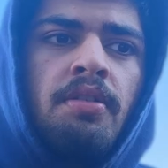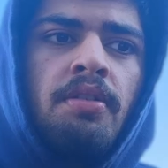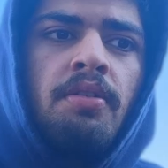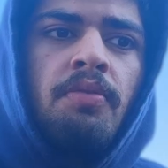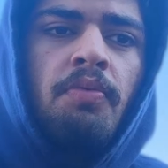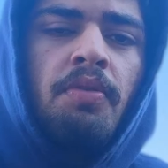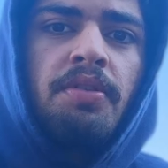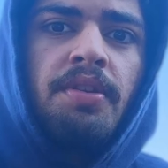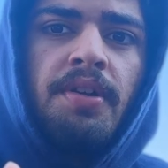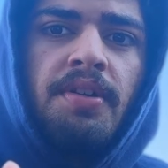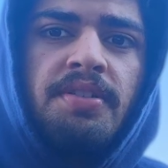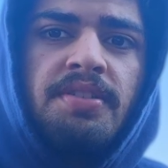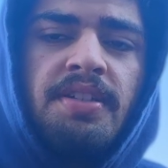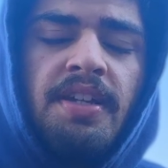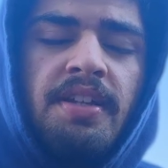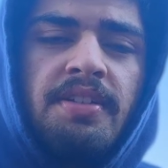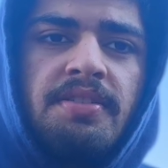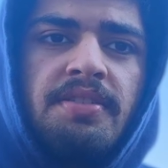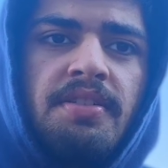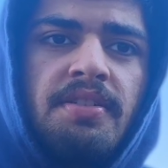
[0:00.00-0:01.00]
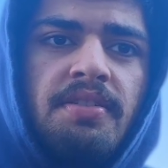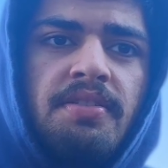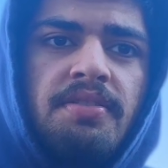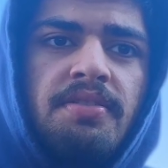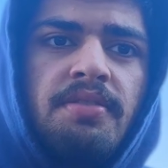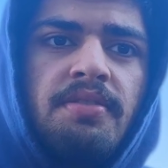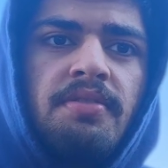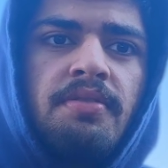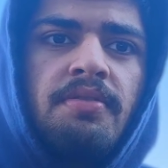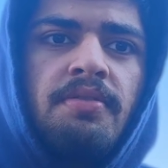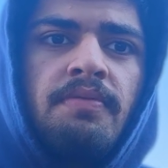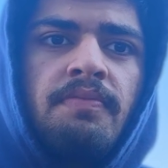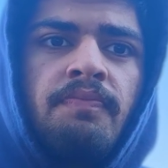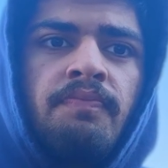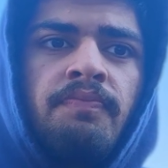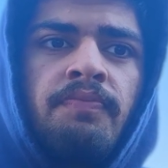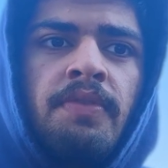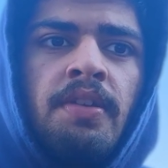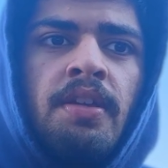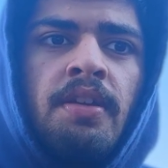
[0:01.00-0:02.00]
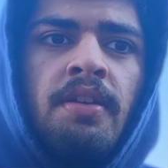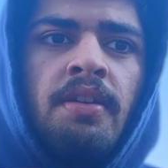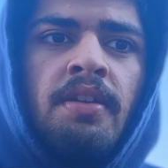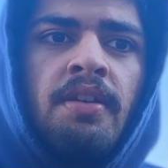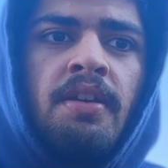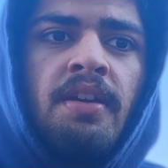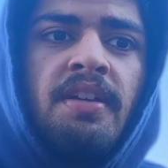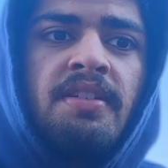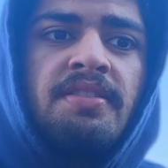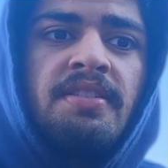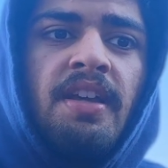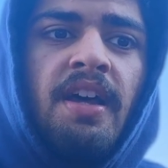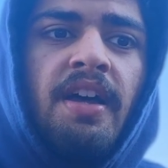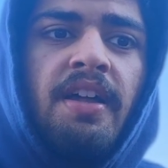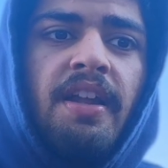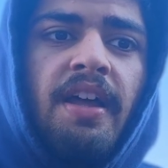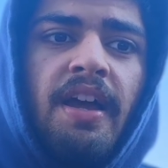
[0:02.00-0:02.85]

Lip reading: with our senses is not